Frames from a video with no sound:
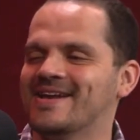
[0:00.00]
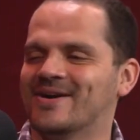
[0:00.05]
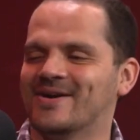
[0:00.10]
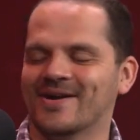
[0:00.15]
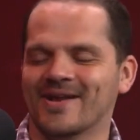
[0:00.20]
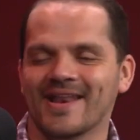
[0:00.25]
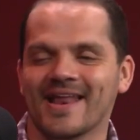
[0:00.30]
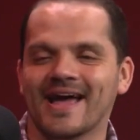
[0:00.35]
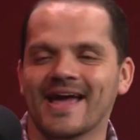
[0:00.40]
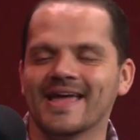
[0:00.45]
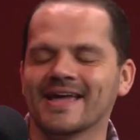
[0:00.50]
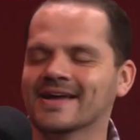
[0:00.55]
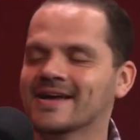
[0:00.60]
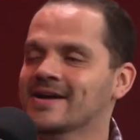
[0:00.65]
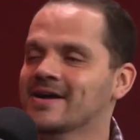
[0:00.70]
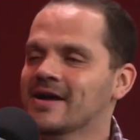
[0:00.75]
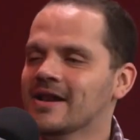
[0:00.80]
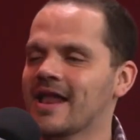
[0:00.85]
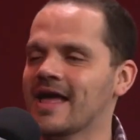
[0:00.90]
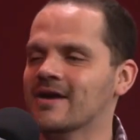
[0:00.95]
or like,
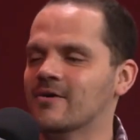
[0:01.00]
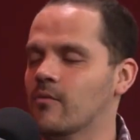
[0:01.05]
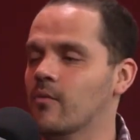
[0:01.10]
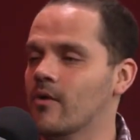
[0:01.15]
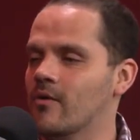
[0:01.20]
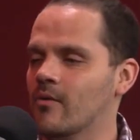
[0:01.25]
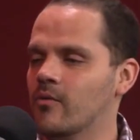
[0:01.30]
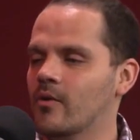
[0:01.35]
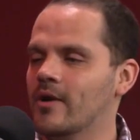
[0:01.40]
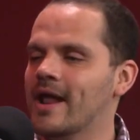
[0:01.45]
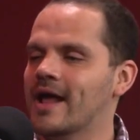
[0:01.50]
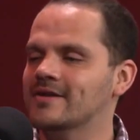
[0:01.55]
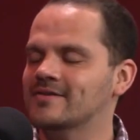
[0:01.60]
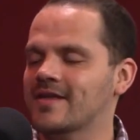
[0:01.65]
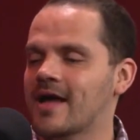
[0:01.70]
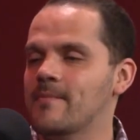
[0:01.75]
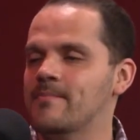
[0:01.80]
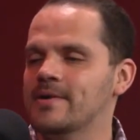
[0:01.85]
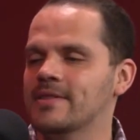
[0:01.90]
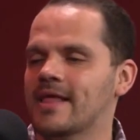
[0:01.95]
like uh. what
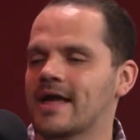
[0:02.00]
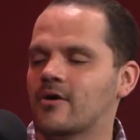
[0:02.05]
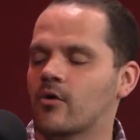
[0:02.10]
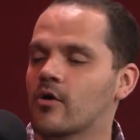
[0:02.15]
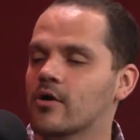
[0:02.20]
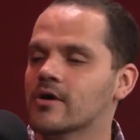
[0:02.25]
has that been like?